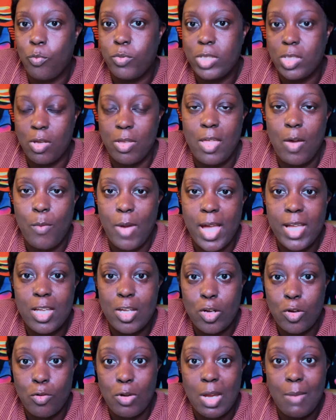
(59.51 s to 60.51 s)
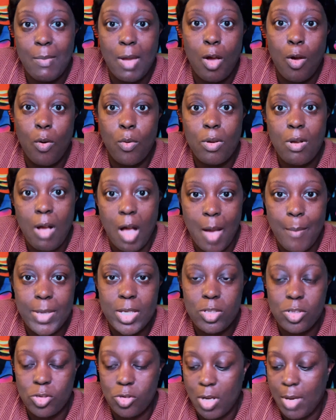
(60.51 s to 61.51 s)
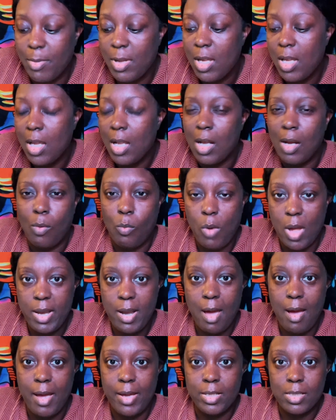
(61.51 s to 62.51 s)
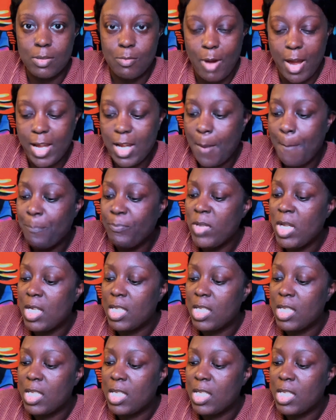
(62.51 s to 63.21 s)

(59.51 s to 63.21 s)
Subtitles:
so that way I can create my own comic strip. Why not, right?